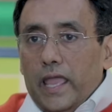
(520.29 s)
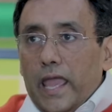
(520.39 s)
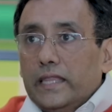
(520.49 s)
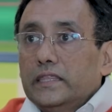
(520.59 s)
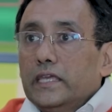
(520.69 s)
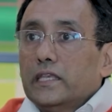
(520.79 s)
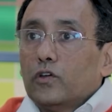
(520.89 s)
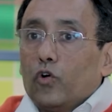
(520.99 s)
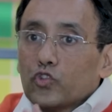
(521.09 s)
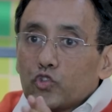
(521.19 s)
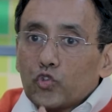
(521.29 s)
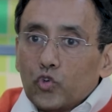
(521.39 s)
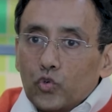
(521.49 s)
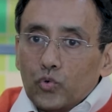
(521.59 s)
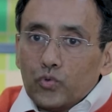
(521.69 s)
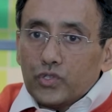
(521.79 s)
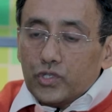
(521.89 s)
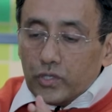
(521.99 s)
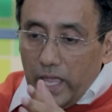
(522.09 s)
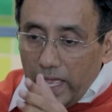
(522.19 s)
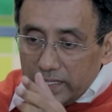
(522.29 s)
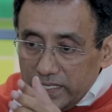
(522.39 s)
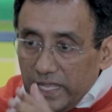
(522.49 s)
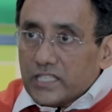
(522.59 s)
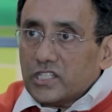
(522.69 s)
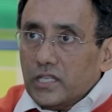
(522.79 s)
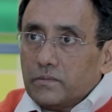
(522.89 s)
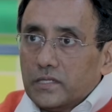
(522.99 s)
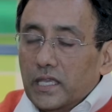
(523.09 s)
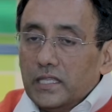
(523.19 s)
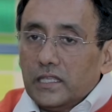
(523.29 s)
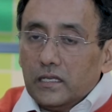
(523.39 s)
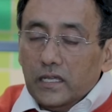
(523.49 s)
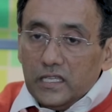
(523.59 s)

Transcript: and then also as a next step saying that